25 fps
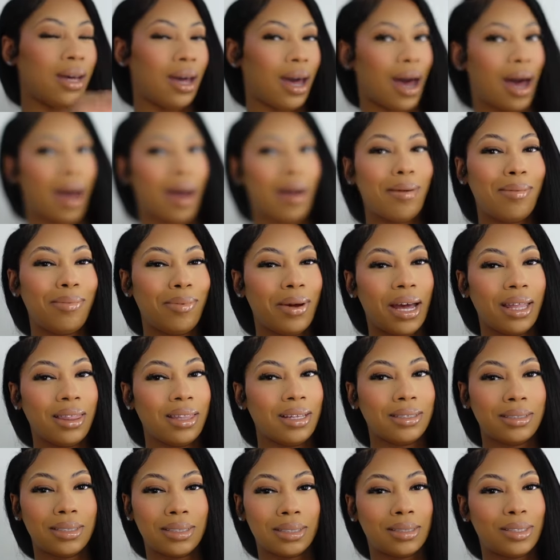I'd
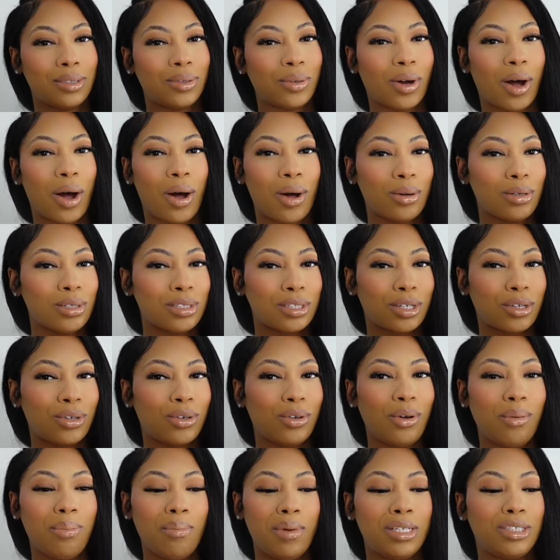rather just do an old
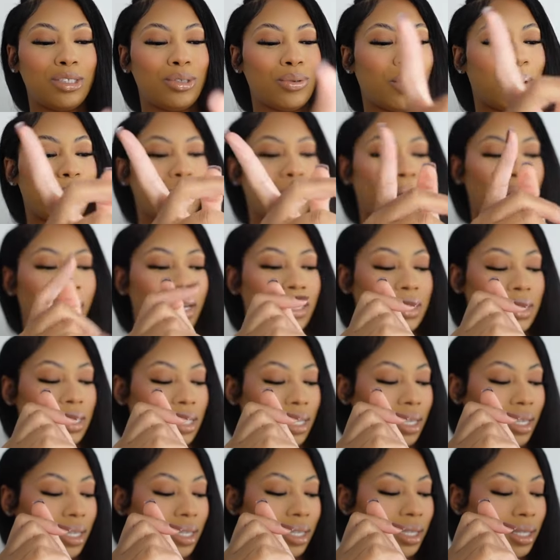school, meet you in
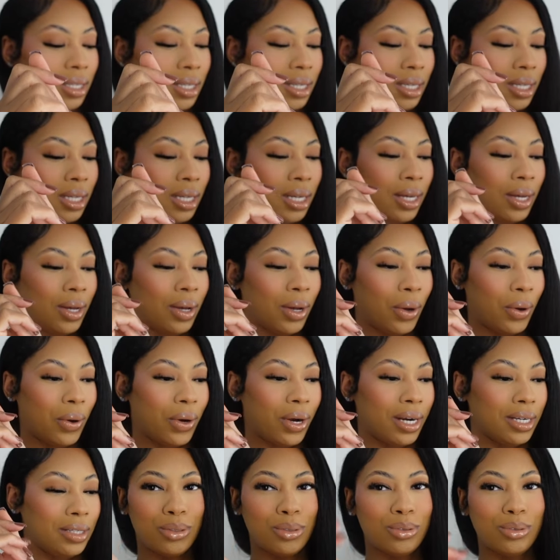person,
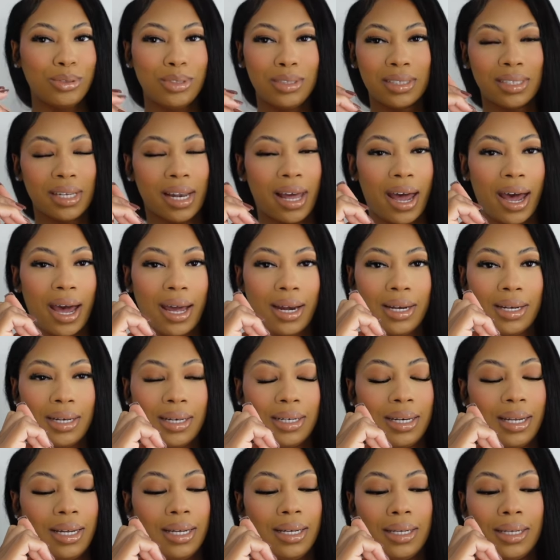or you slide in the
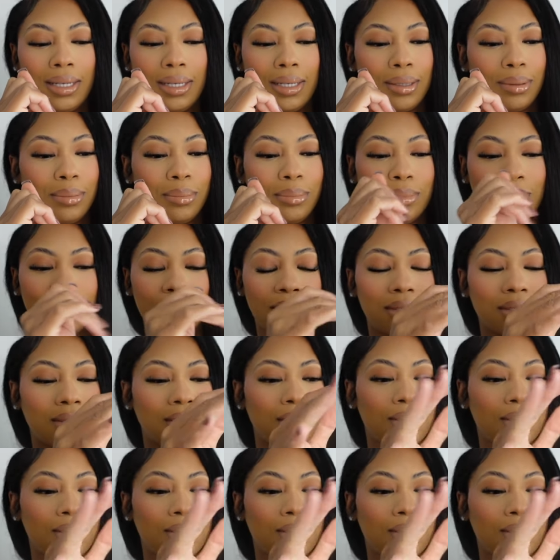DMs,